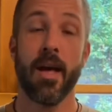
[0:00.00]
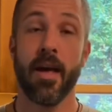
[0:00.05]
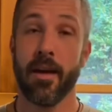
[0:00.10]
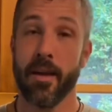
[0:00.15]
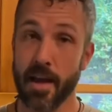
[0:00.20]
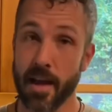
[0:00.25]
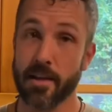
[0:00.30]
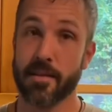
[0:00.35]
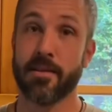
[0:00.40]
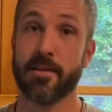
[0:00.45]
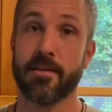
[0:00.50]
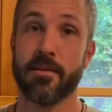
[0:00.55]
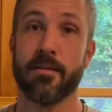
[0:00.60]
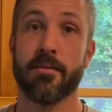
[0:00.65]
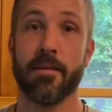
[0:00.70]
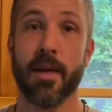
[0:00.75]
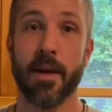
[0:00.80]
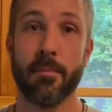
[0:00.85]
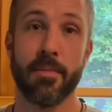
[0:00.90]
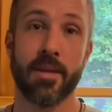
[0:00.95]
Yes,
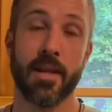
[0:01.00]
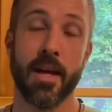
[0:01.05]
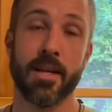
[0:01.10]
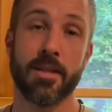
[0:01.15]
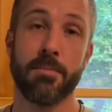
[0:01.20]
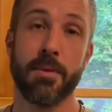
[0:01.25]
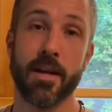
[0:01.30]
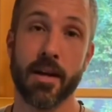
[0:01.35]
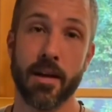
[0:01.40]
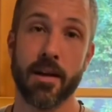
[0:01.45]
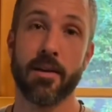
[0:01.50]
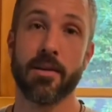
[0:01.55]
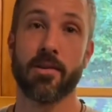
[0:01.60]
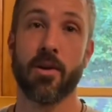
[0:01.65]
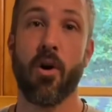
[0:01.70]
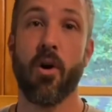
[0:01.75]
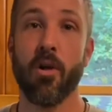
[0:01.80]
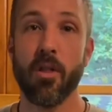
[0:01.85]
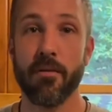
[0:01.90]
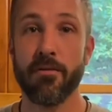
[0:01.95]
but that's because
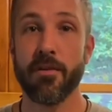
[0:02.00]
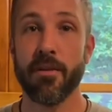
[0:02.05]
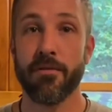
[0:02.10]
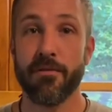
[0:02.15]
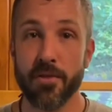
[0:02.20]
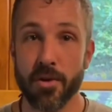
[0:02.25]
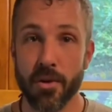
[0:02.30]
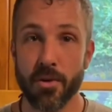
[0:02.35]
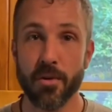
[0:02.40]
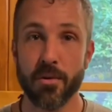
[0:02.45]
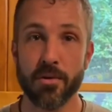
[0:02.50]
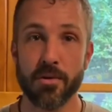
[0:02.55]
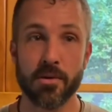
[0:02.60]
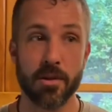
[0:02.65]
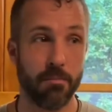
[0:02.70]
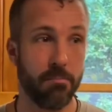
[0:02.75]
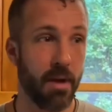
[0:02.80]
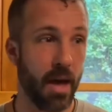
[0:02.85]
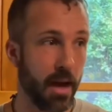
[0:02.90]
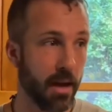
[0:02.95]
all of the foods,
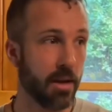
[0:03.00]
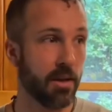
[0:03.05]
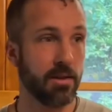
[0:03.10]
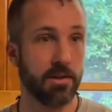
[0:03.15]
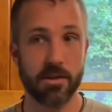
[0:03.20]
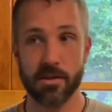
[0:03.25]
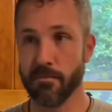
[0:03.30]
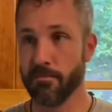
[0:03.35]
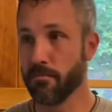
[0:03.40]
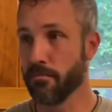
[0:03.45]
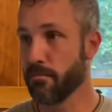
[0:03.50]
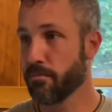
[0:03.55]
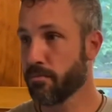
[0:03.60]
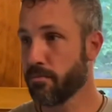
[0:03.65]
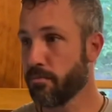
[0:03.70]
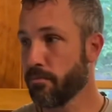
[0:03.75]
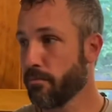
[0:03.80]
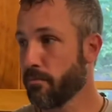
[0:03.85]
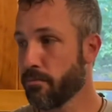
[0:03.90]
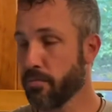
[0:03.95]
the packaged and
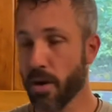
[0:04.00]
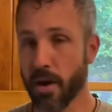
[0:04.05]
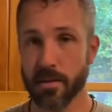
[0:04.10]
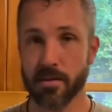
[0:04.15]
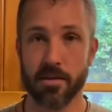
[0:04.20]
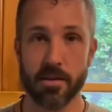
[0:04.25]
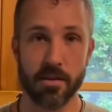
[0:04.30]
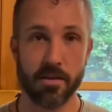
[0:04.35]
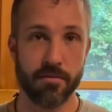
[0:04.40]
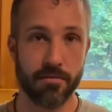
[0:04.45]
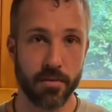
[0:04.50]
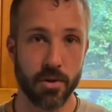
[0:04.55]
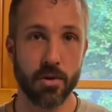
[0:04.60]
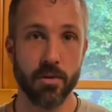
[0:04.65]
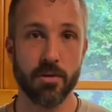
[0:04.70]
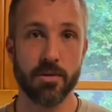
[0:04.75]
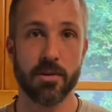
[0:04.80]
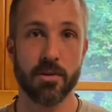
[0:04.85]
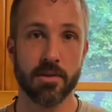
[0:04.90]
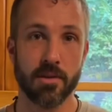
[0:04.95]
processed
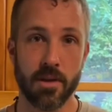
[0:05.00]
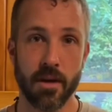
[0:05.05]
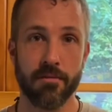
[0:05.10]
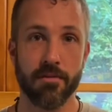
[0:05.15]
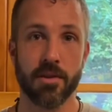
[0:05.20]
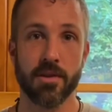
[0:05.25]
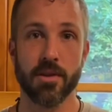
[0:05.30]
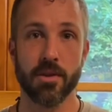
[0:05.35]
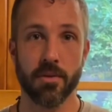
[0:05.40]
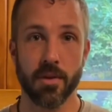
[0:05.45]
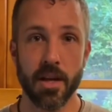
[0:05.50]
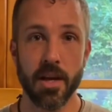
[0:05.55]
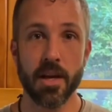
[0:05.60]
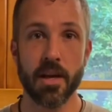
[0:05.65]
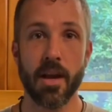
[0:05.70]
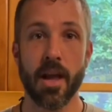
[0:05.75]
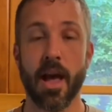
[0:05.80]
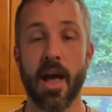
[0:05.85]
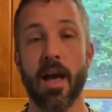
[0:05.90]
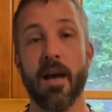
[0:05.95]
foods and stuff that you
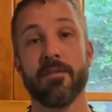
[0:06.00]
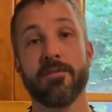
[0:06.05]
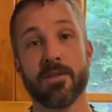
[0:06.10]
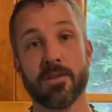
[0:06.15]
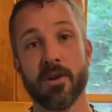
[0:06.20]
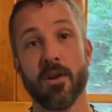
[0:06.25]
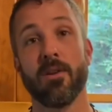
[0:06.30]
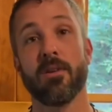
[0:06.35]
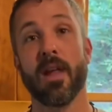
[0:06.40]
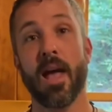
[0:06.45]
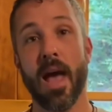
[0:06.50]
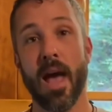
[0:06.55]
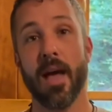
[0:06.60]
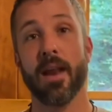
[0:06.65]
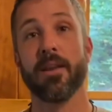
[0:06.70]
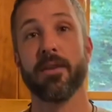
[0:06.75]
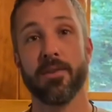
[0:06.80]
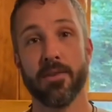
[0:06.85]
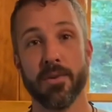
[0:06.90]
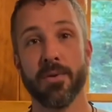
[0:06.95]
eat have salt
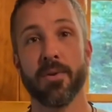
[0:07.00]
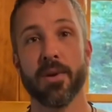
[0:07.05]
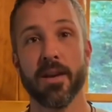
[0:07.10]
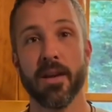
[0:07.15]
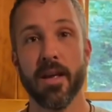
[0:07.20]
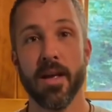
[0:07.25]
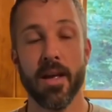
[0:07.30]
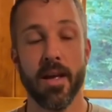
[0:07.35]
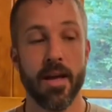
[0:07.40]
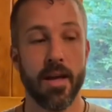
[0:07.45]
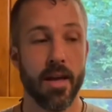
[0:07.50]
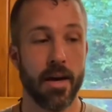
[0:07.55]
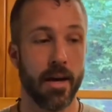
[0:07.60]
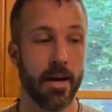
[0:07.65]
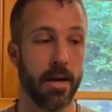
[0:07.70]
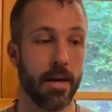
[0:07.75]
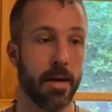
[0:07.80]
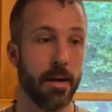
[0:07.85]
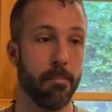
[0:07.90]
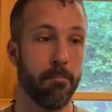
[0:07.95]
added to it.
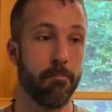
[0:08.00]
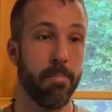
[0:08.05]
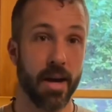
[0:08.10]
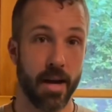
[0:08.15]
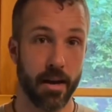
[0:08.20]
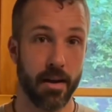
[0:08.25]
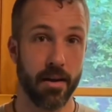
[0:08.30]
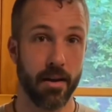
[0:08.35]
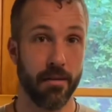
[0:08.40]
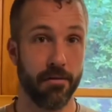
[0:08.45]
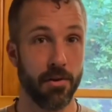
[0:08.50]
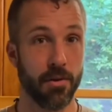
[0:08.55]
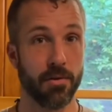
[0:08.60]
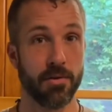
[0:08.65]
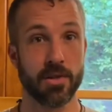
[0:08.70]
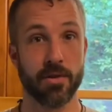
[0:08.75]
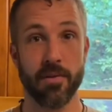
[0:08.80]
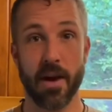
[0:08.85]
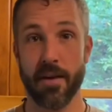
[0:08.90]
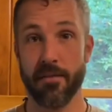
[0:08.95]
But if you're
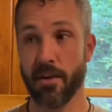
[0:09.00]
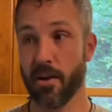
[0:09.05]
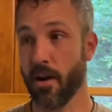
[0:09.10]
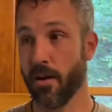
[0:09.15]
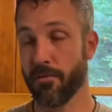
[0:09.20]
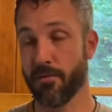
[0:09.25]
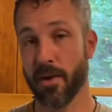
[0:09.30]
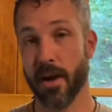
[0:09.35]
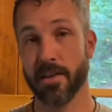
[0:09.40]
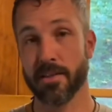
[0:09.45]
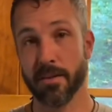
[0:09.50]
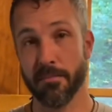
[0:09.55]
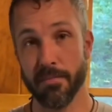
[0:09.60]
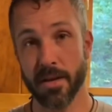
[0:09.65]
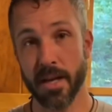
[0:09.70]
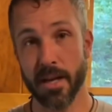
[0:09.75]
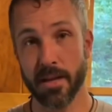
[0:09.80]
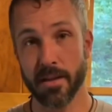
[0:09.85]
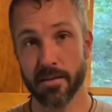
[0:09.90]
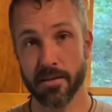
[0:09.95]
surviving off rice and
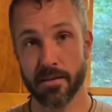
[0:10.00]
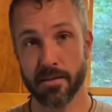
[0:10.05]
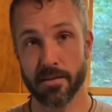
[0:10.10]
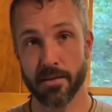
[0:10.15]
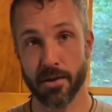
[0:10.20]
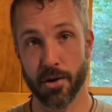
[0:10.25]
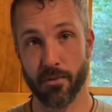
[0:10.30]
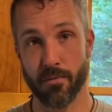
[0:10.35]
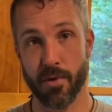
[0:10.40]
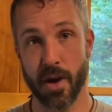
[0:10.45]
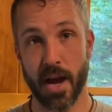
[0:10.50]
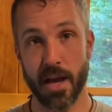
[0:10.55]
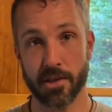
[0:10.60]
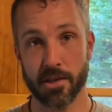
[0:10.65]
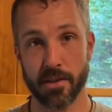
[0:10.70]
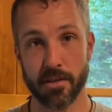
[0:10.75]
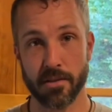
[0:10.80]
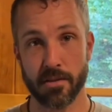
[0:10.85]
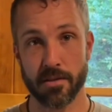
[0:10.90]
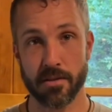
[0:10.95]
beans, your
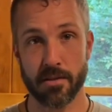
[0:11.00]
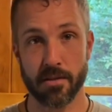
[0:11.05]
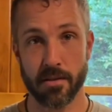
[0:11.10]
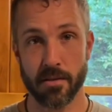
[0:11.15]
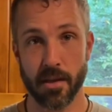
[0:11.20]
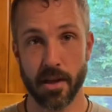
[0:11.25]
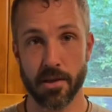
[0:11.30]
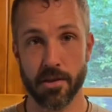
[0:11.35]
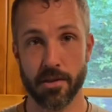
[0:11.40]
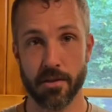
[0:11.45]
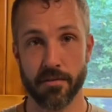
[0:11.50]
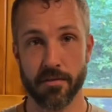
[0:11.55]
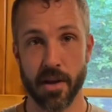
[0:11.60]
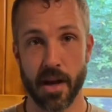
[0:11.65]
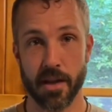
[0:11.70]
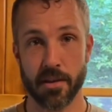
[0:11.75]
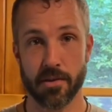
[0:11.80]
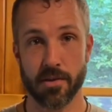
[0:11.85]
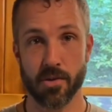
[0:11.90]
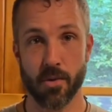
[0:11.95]
rations that you've
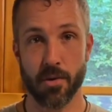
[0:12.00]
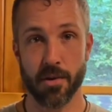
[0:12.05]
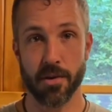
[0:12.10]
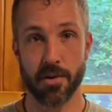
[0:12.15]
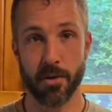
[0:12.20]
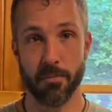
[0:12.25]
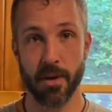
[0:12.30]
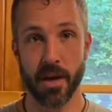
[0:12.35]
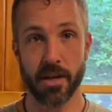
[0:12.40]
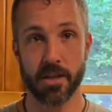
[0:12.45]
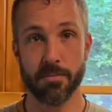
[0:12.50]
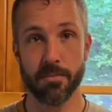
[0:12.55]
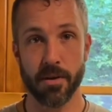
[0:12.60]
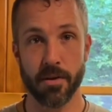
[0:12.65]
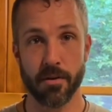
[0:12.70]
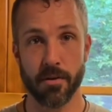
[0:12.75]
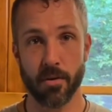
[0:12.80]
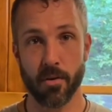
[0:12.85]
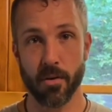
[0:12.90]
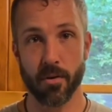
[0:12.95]
got stored in your
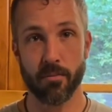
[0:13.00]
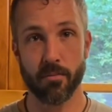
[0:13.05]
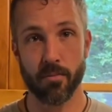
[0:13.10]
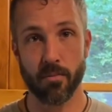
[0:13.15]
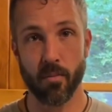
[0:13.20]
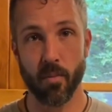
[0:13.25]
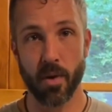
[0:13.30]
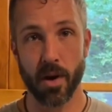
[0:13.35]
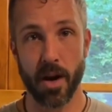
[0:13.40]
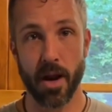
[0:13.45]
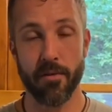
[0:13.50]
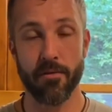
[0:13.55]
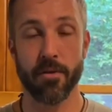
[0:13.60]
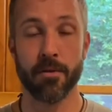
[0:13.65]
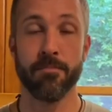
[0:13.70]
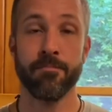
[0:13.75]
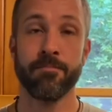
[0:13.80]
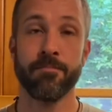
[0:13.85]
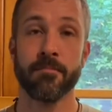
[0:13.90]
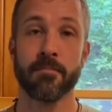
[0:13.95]
basement or
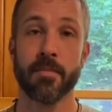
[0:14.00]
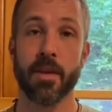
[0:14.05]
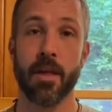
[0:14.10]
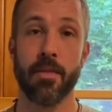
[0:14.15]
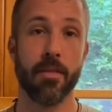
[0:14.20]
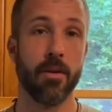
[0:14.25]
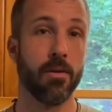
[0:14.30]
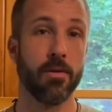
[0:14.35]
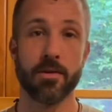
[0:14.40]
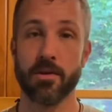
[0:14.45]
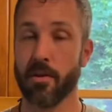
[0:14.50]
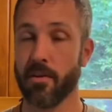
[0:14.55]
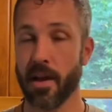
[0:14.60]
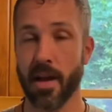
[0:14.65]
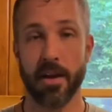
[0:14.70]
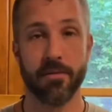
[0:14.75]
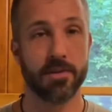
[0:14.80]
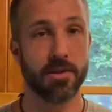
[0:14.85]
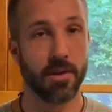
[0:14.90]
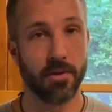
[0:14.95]
whatever, those don't
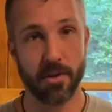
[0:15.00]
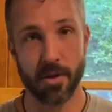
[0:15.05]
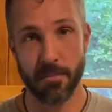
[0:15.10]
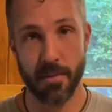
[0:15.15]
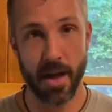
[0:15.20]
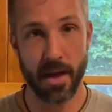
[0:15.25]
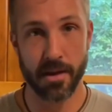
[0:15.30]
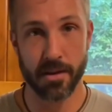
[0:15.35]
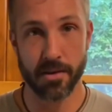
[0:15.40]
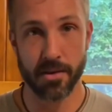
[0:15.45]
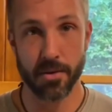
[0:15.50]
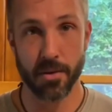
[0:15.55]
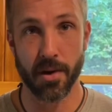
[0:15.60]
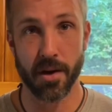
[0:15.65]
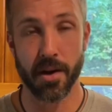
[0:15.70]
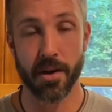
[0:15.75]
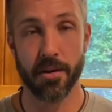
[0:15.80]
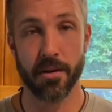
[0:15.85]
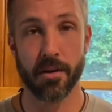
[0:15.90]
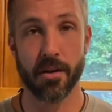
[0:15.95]
have sodium added to
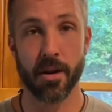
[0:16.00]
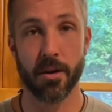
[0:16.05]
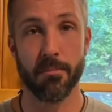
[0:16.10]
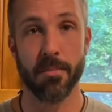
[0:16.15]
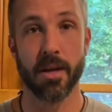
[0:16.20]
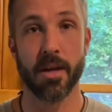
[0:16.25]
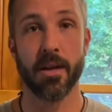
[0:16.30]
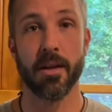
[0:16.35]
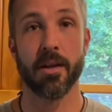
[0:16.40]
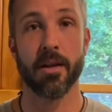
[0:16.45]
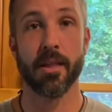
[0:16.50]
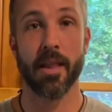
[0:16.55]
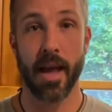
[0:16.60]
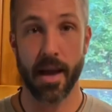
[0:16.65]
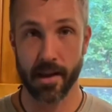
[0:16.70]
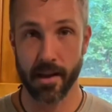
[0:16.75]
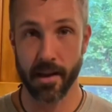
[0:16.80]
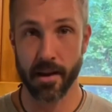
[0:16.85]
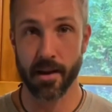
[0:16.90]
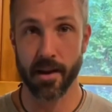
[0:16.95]
it and you're going to be
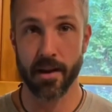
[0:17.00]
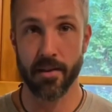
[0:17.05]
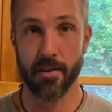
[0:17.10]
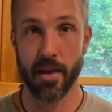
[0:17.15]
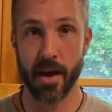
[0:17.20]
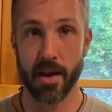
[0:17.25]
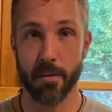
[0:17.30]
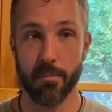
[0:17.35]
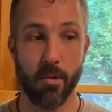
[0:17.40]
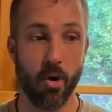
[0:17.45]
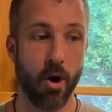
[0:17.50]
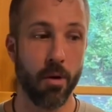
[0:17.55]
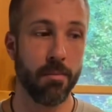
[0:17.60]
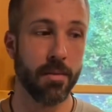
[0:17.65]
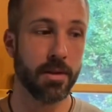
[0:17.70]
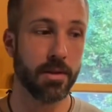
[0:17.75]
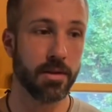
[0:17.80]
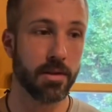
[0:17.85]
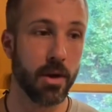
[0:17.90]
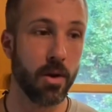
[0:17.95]
lacking in that
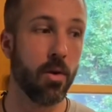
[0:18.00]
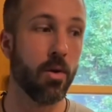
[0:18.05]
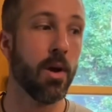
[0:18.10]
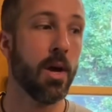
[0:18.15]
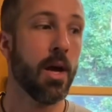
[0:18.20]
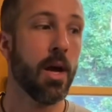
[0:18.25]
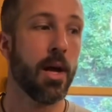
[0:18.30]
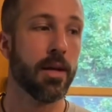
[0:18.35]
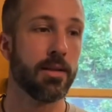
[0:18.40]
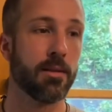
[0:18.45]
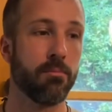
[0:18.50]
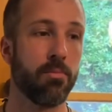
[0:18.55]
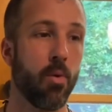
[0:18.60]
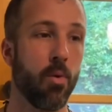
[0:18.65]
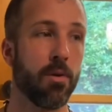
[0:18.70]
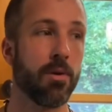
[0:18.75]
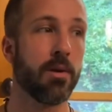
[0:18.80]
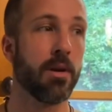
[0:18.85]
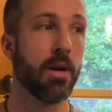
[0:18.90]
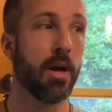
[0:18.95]
department. So it's
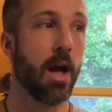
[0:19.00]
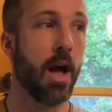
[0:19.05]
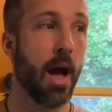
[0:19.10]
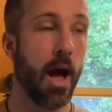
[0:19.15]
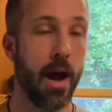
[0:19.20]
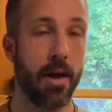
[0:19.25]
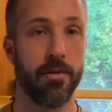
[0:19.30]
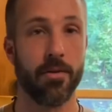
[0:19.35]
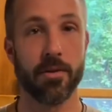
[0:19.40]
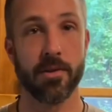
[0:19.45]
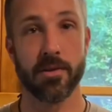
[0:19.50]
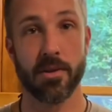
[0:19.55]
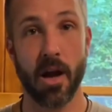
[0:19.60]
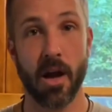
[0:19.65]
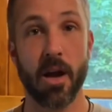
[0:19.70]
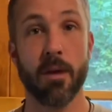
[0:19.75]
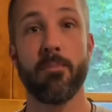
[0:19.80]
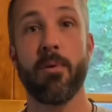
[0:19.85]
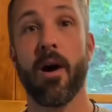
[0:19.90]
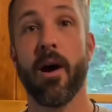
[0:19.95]
important to either
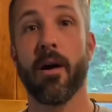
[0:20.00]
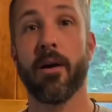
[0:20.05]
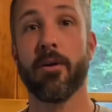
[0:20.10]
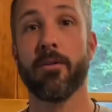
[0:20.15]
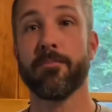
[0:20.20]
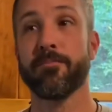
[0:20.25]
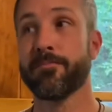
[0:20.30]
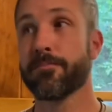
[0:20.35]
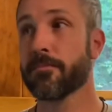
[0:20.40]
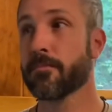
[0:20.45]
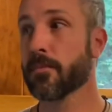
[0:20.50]
stockpile